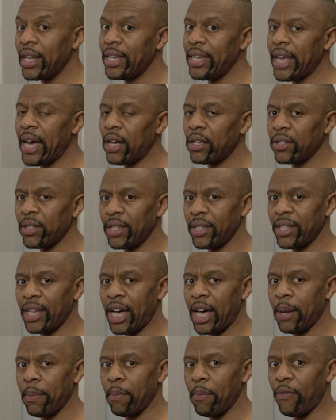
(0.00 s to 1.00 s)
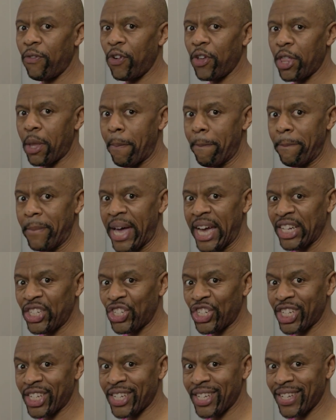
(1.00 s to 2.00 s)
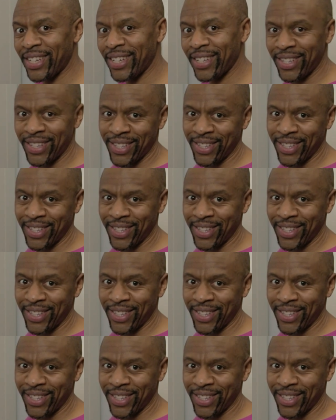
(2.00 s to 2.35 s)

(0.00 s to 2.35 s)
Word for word: now's the time for the magic.